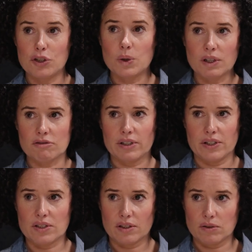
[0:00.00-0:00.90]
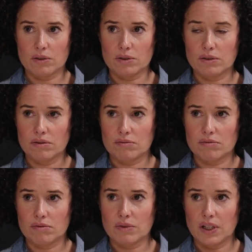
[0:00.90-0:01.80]
you are grinding your
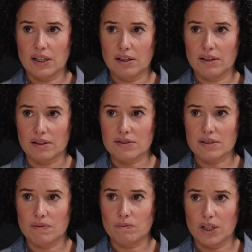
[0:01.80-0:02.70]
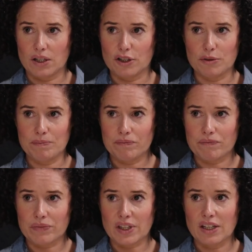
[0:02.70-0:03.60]
nuts at home,
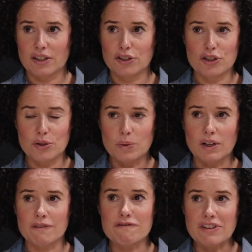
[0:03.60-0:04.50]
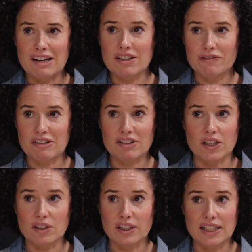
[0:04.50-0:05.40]
you are very, very
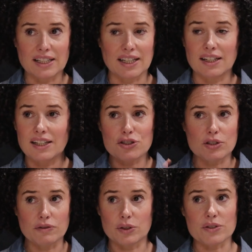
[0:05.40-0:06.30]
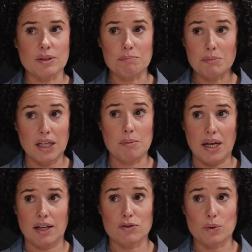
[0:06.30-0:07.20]
unlikely, unless you've got some £1 million
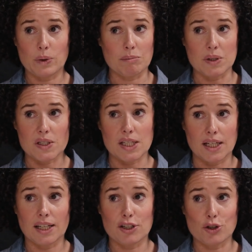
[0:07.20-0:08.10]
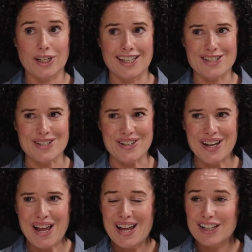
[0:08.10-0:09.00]
equipment sitting in your kitchen,
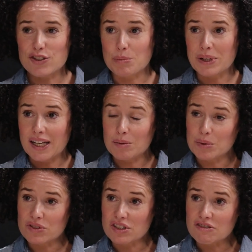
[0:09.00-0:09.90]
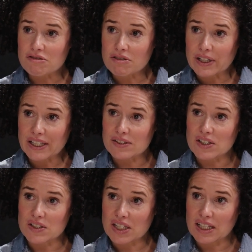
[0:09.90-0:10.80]
to be able to grind
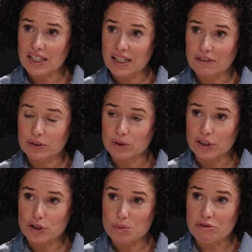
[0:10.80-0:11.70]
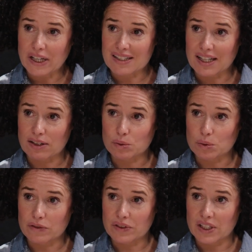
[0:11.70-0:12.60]
it to the level that you break down
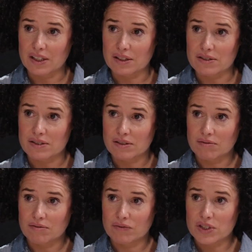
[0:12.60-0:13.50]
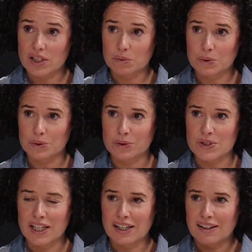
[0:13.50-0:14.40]
all of these cell walls.
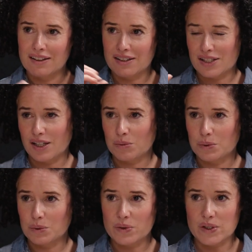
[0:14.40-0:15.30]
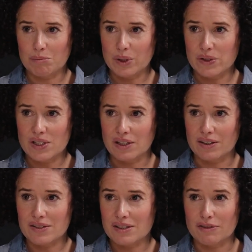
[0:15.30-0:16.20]
The cell walls in most
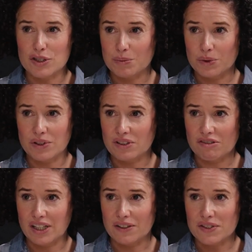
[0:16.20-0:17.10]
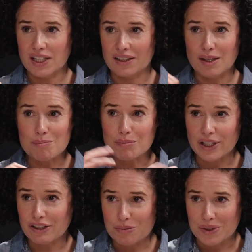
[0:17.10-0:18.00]
nuts are smaller than a grain of sand. They're
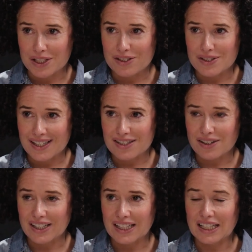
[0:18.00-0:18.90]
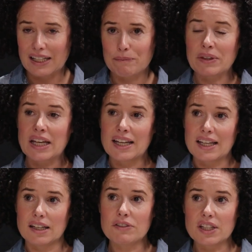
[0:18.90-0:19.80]
micrometers, they're tiny.
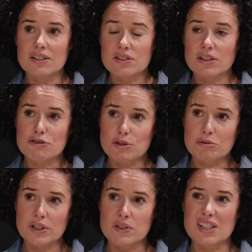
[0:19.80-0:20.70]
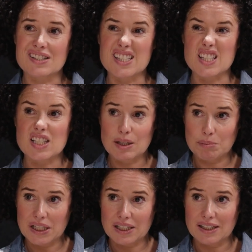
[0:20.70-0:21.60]
Even the industrial processes
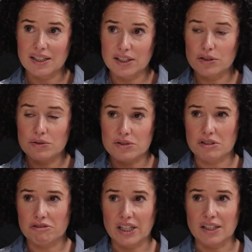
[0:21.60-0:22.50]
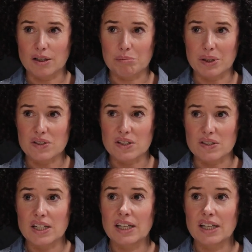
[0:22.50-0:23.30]
typically that are used to create nut butters,